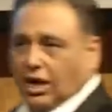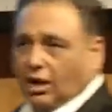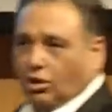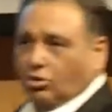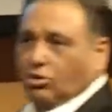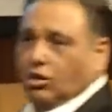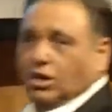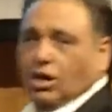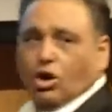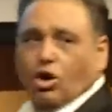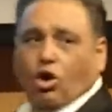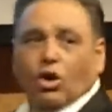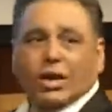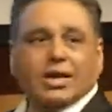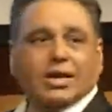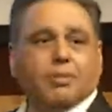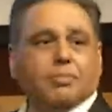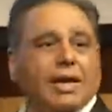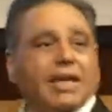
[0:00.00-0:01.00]
how
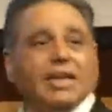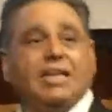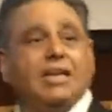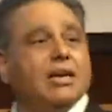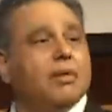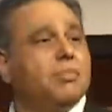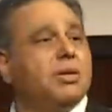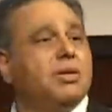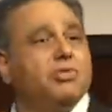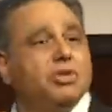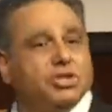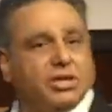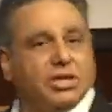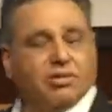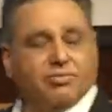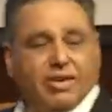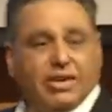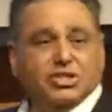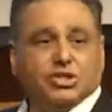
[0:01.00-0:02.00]
all any company which
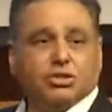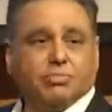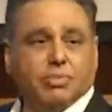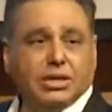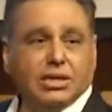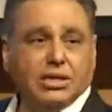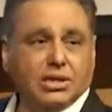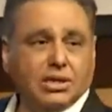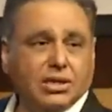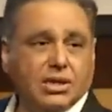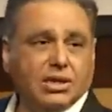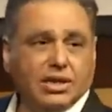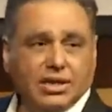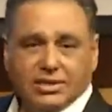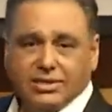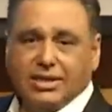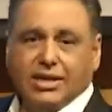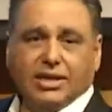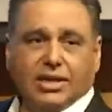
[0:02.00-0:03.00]
takes venture money
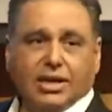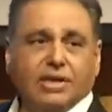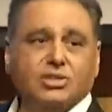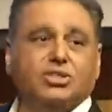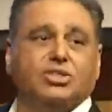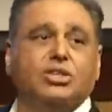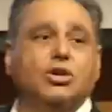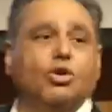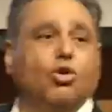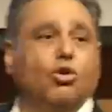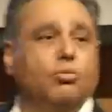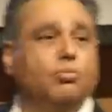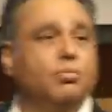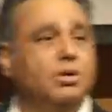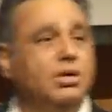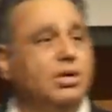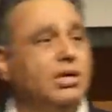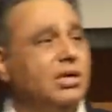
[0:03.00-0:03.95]
is a C Corp.